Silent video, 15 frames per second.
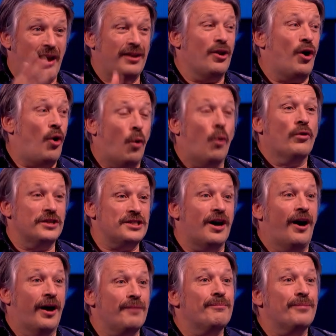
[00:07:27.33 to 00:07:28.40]
not all the
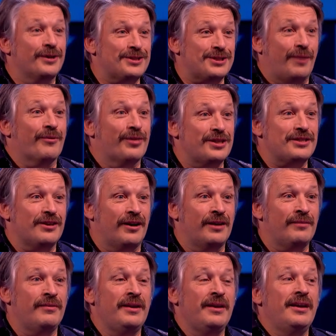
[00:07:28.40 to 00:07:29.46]
time, but some of the
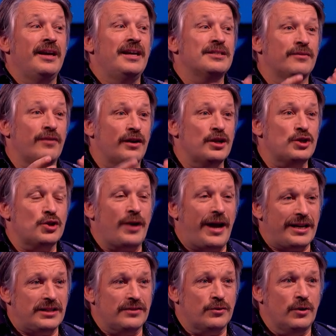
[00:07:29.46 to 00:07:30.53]
time, is a very
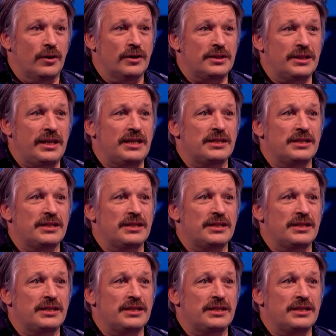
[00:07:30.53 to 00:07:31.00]
attractive quality.